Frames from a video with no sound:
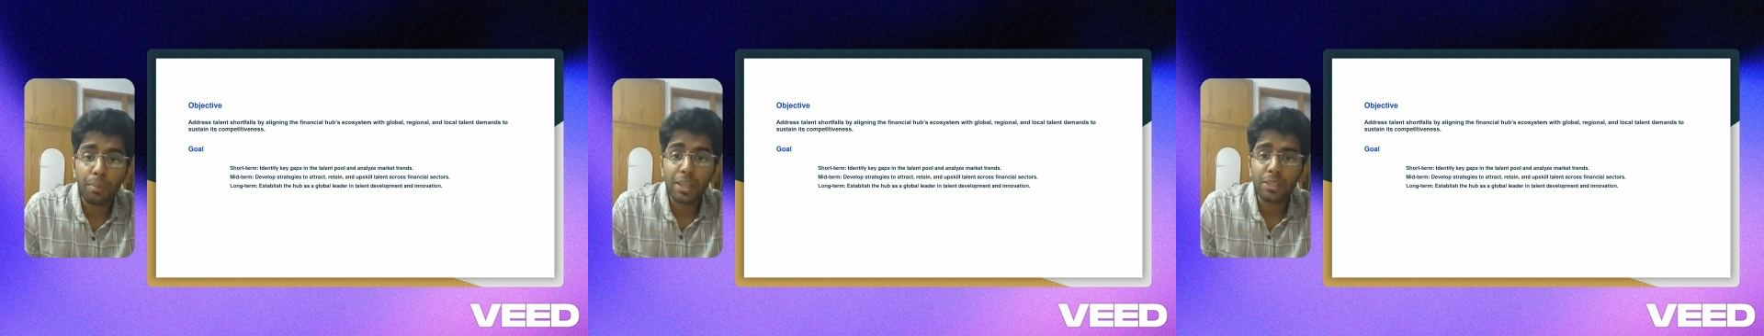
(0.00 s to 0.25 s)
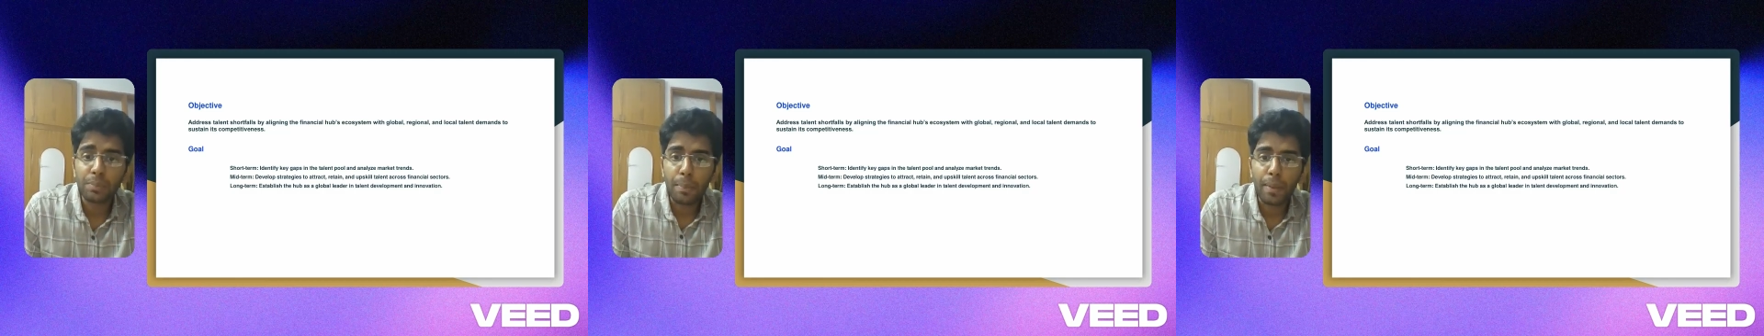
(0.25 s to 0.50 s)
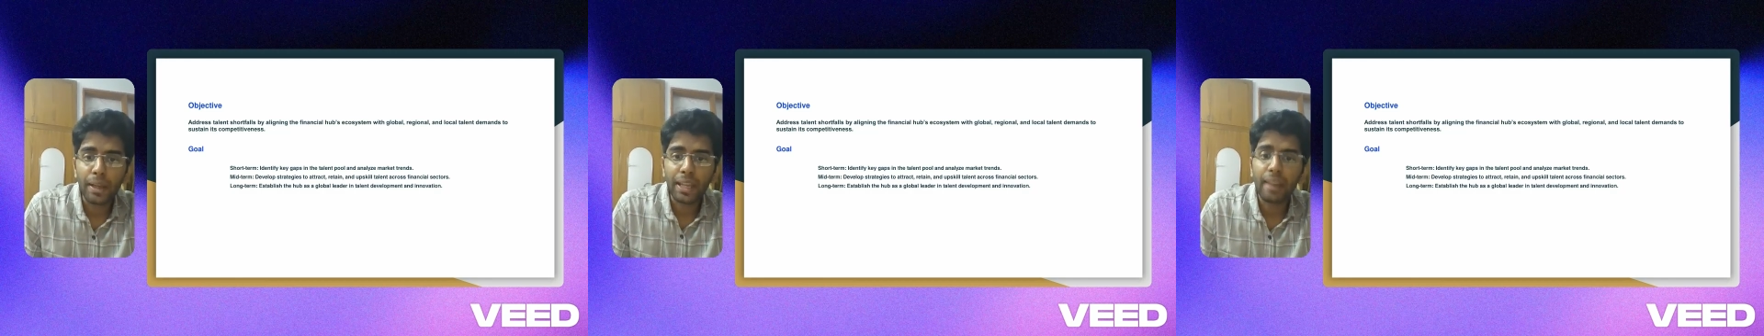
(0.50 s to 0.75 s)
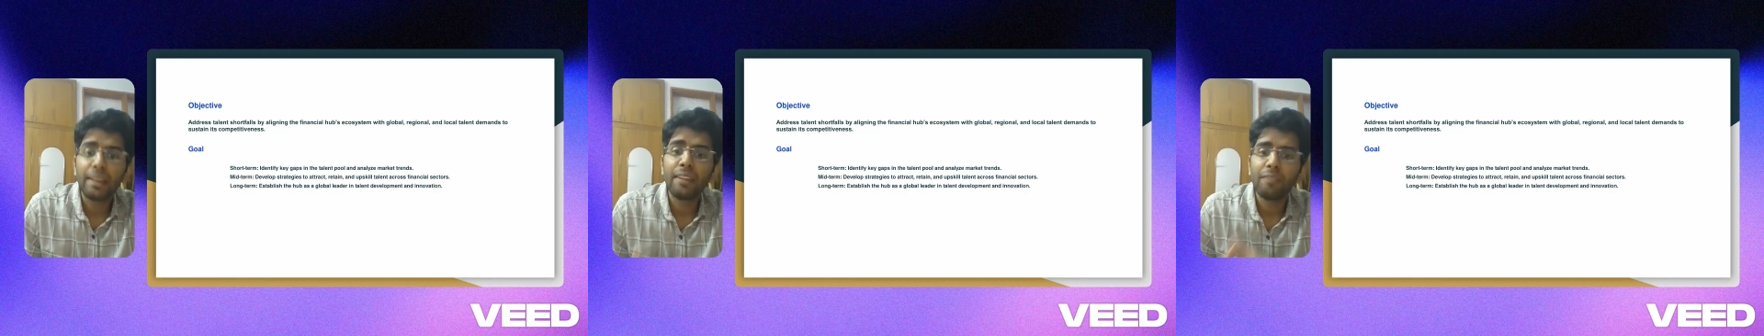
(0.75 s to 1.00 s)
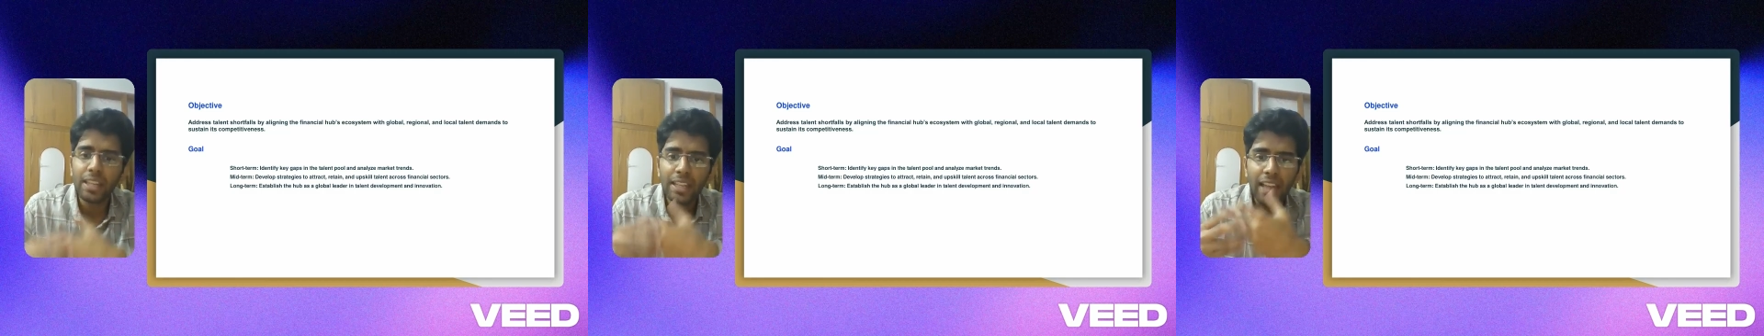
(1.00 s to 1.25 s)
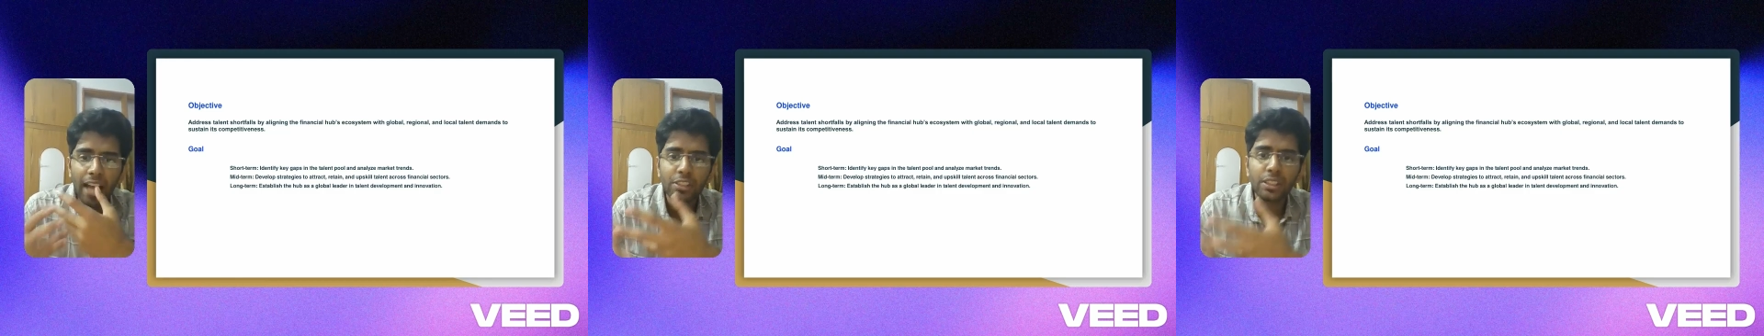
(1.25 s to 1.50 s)
best people, can very
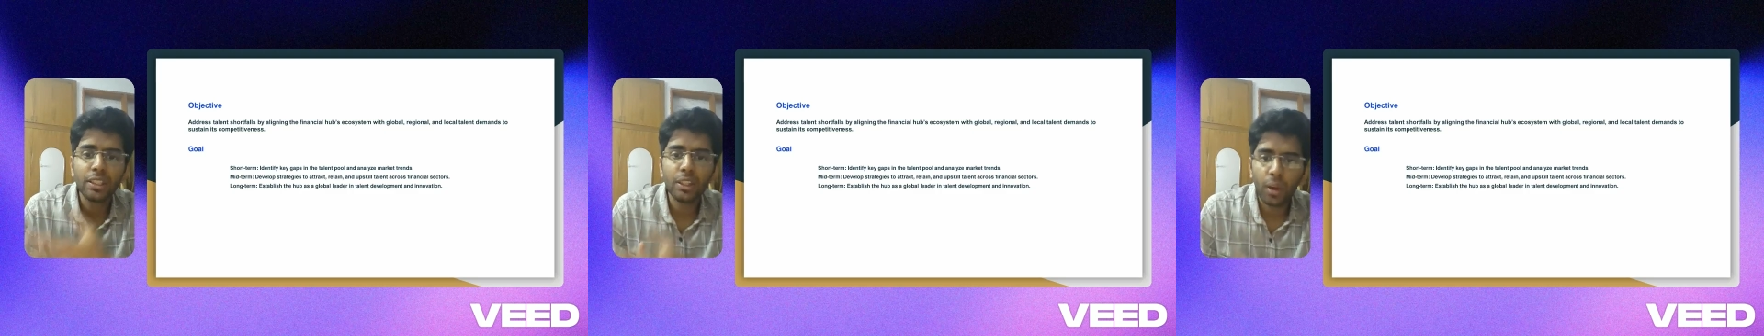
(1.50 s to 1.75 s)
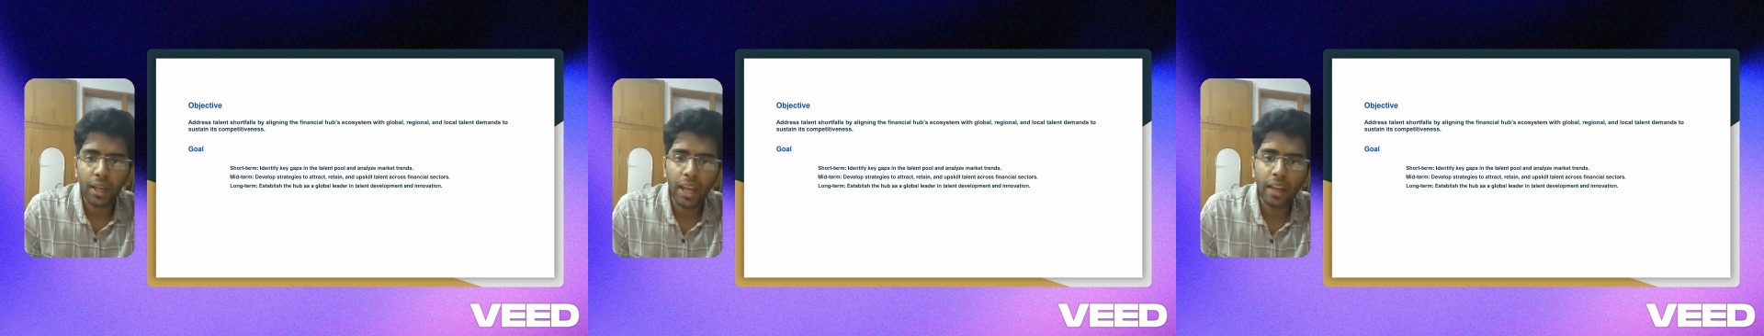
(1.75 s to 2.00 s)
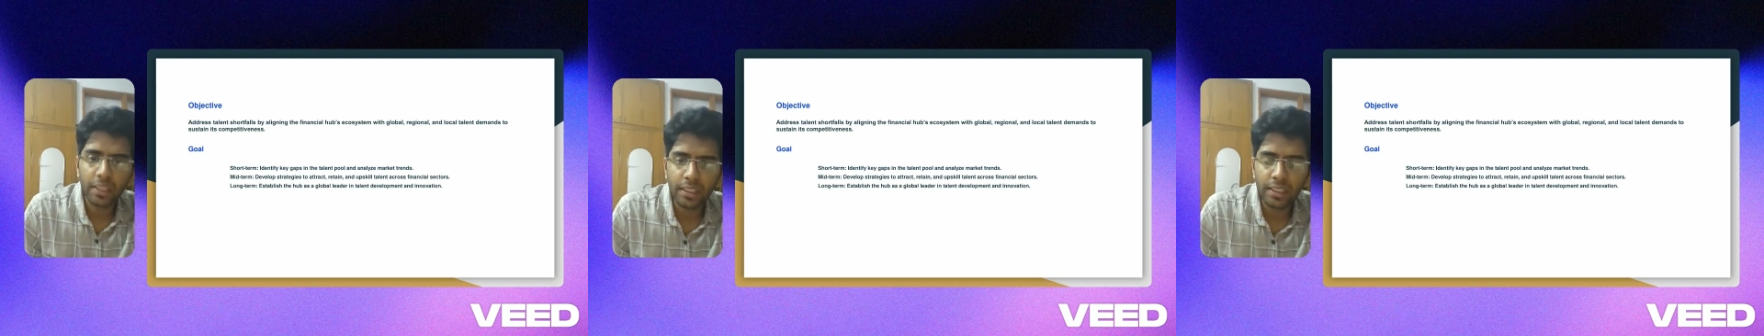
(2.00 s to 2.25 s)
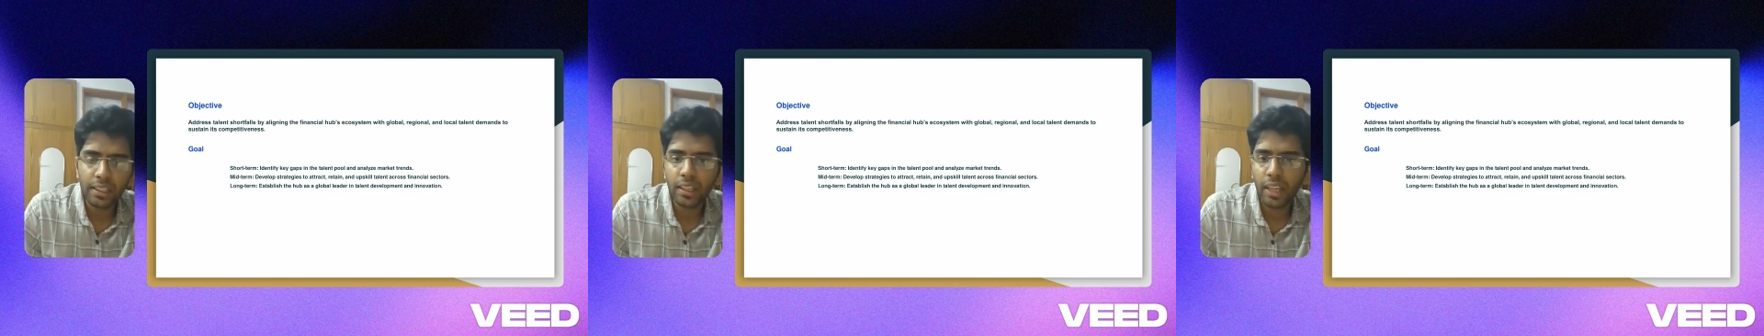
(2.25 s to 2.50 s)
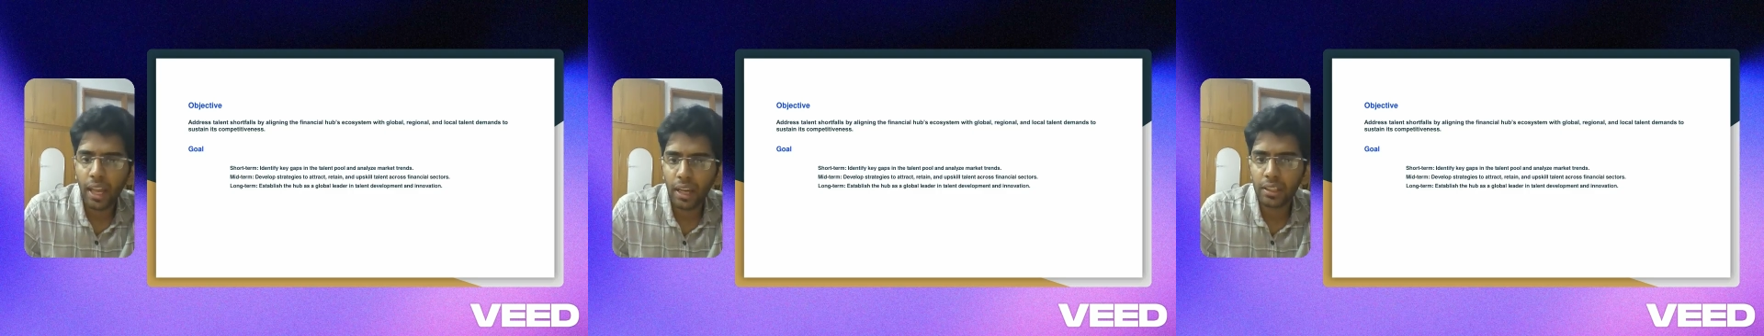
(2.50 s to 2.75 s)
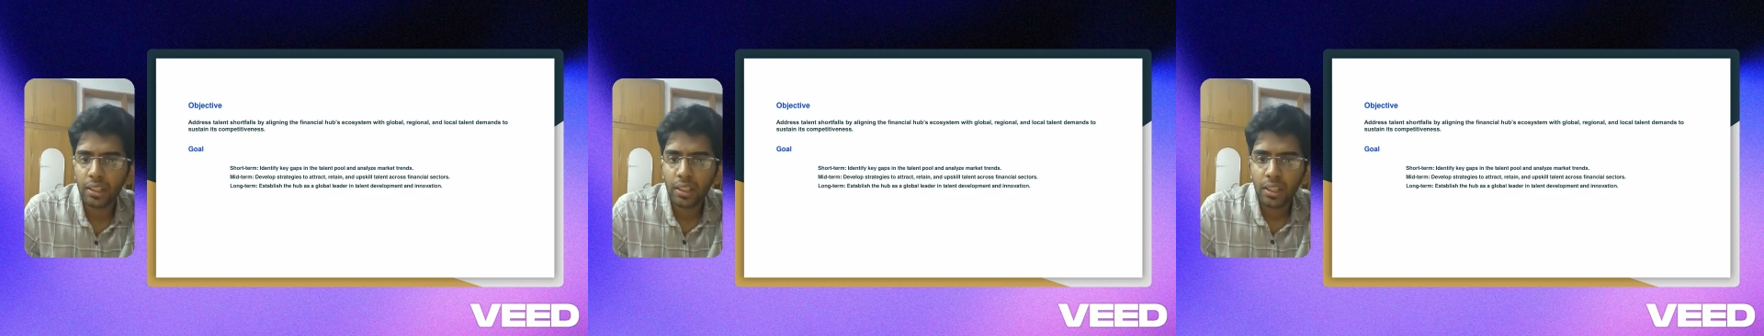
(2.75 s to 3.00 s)
naturally and organically
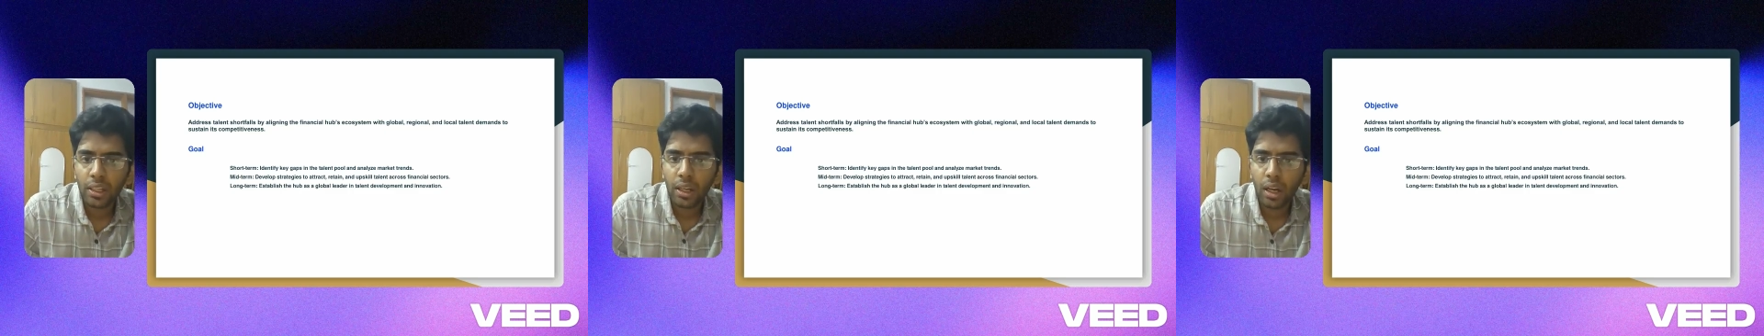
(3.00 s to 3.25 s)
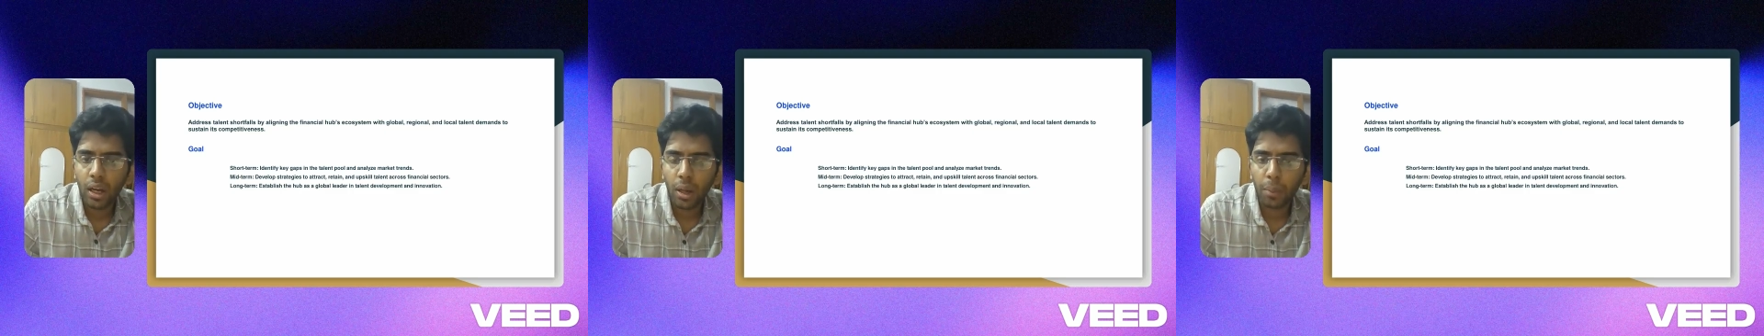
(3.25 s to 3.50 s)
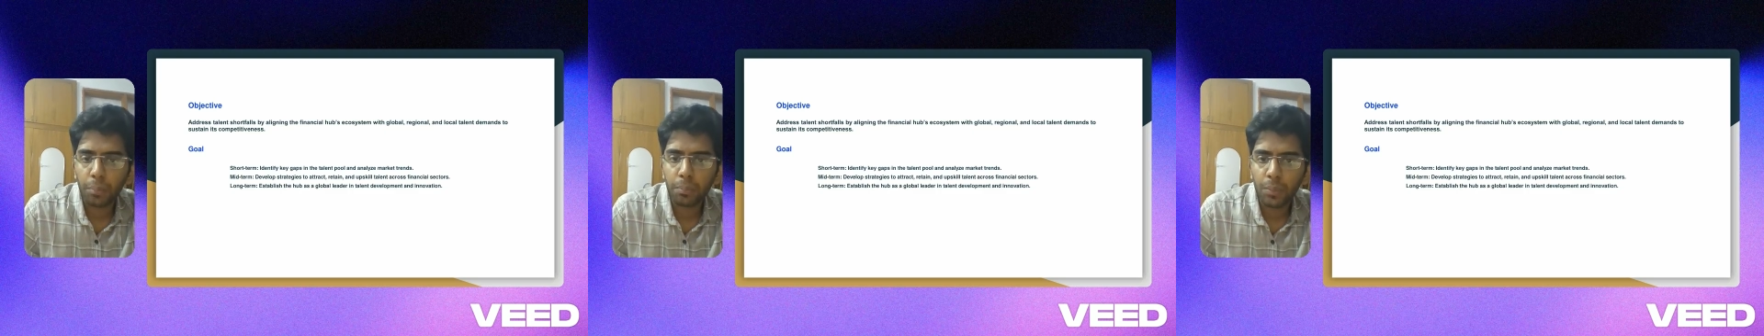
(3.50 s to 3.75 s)
can uh,